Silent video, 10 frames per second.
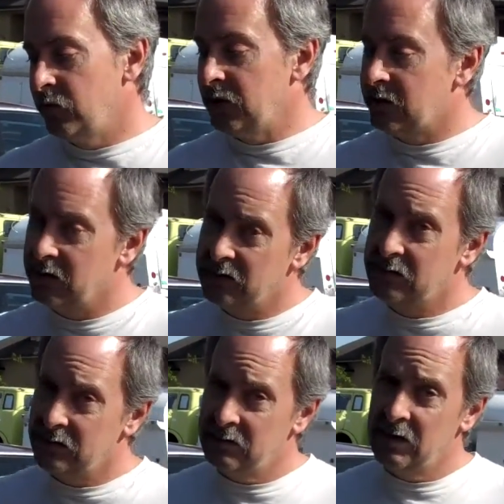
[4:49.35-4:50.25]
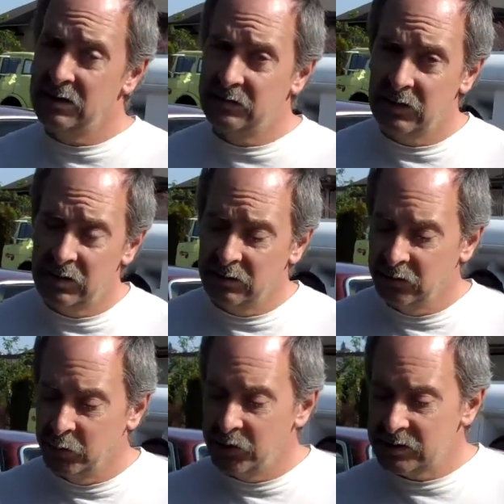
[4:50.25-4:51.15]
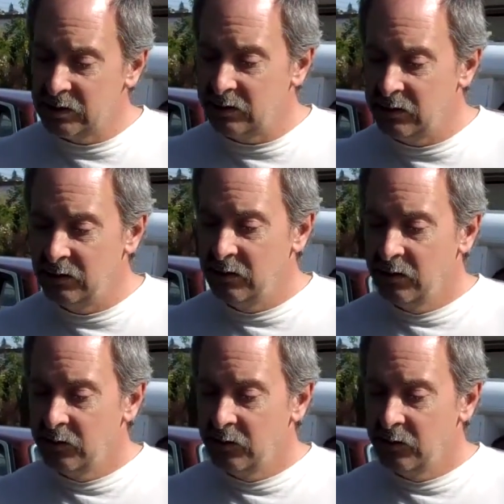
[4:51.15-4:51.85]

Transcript: because it has very good lubricity,